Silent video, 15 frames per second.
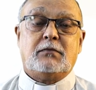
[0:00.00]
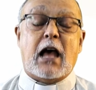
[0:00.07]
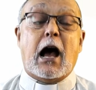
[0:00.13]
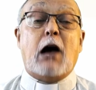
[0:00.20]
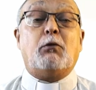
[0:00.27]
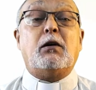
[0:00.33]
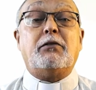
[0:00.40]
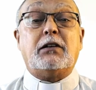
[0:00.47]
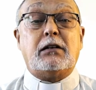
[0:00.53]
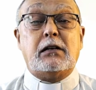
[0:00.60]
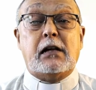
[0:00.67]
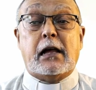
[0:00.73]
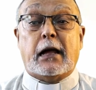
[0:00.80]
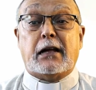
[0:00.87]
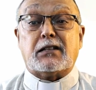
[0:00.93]

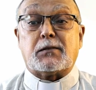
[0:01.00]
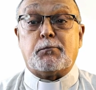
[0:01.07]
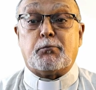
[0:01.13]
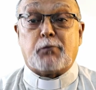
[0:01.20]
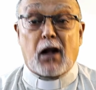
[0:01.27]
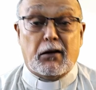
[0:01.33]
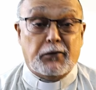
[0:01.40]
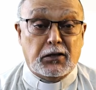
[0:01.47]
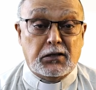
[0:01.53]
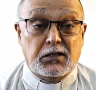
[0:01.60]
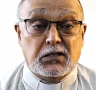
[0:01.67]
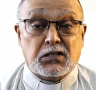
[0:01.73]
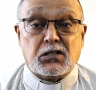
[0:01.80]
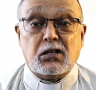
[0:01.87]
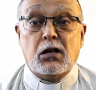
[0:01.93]
However, as
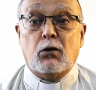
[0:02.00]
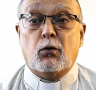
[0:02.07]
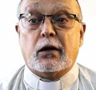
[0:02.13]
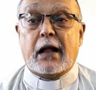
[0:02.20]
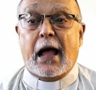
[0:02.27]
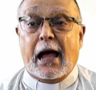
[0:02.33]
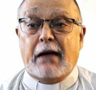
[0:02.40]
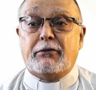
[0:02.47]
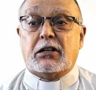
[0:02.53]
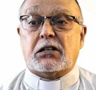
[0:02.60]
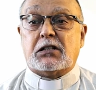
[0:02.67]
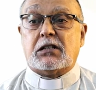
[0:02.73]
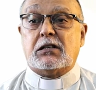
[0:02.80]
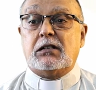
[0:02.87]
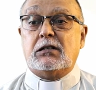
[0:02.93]
Providence would have
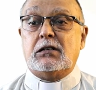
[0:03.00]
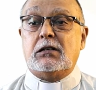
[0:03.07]
it,